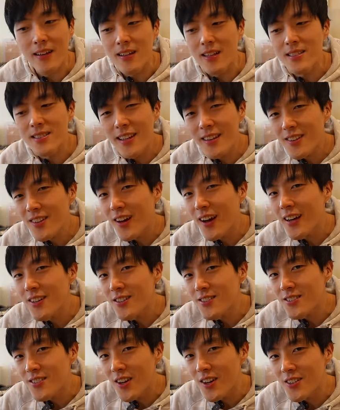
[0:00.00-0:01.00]
It's like the kind
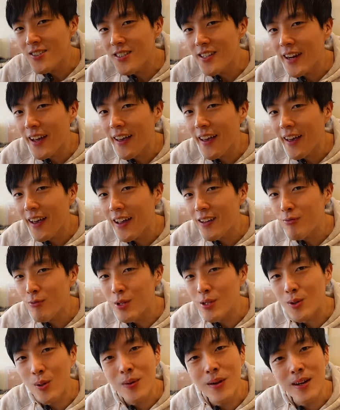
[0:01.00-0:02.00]
of sauce that I had
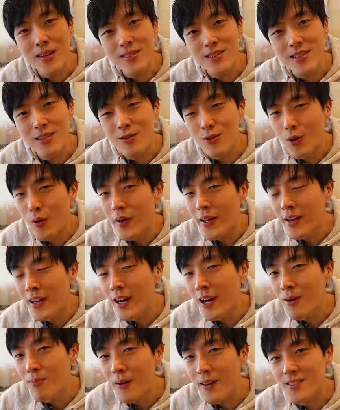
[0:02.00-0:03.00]
with tonkatsu growing
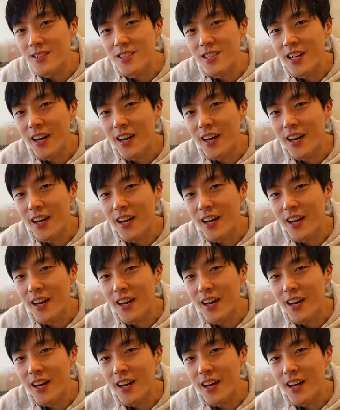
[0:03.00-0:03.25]
up as a